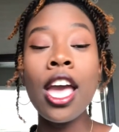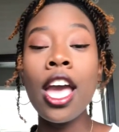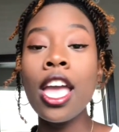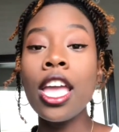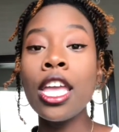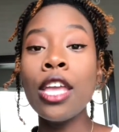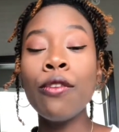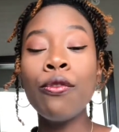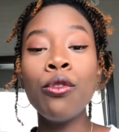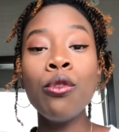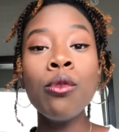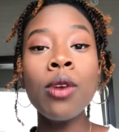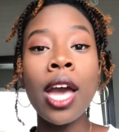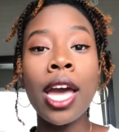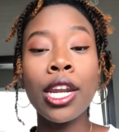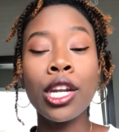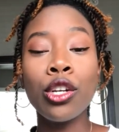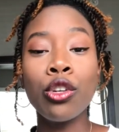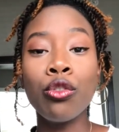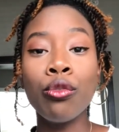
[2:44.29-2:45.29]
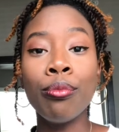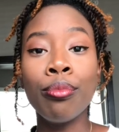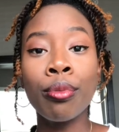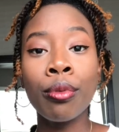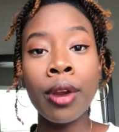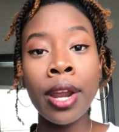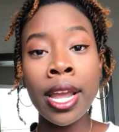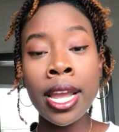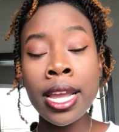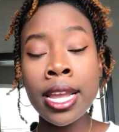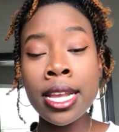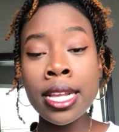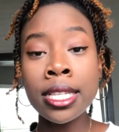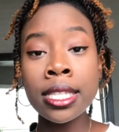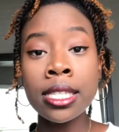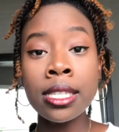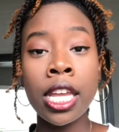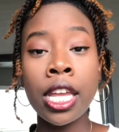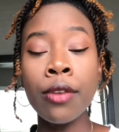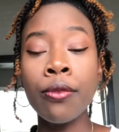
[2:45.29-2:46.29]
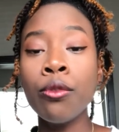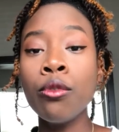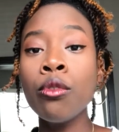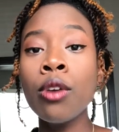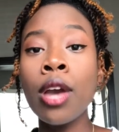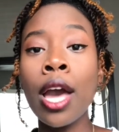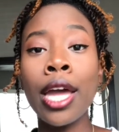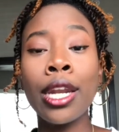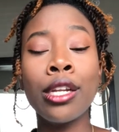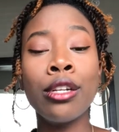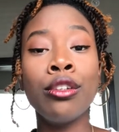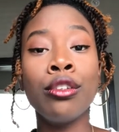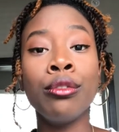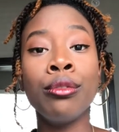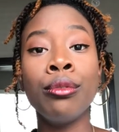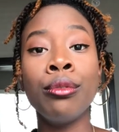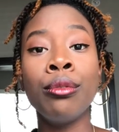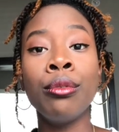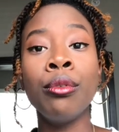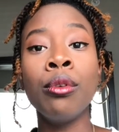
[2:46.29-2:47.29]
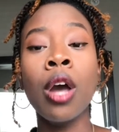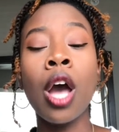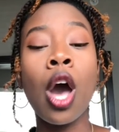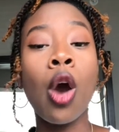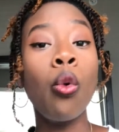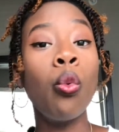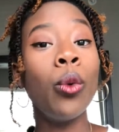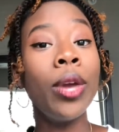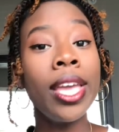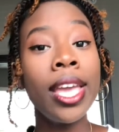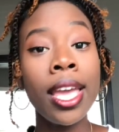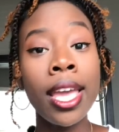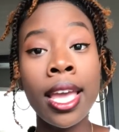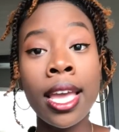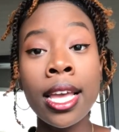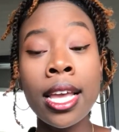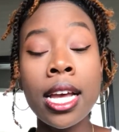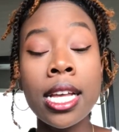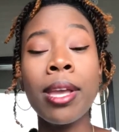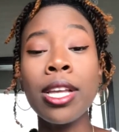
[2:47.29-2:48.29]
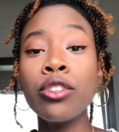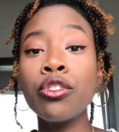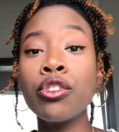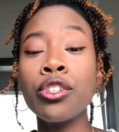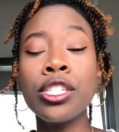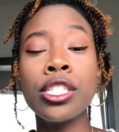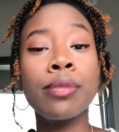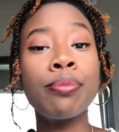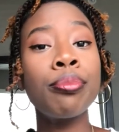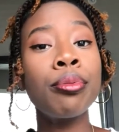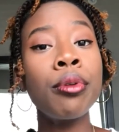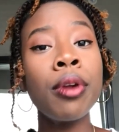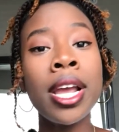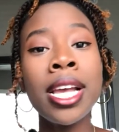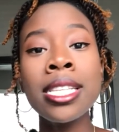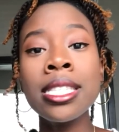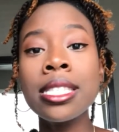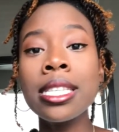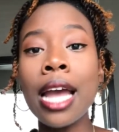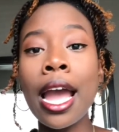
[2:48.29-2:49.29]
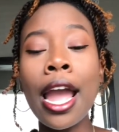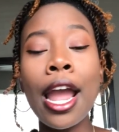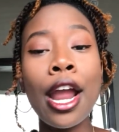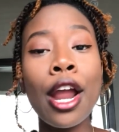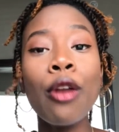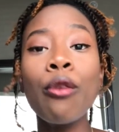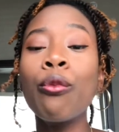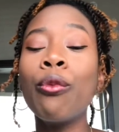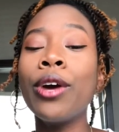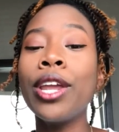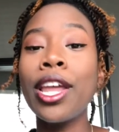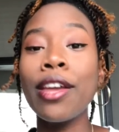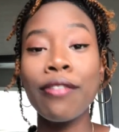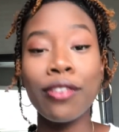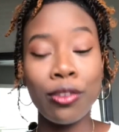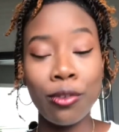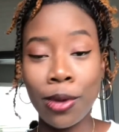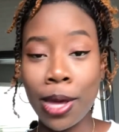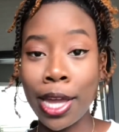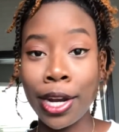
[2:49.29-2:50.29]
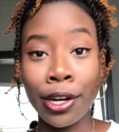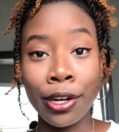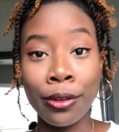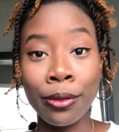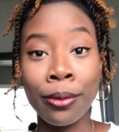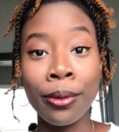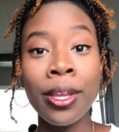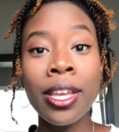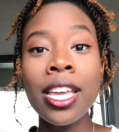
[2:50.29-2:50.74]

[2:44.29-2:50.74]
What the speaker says: If you gotta do braids, if you gotta do a wig, make sure it's pressed, iron, whatever you gotta do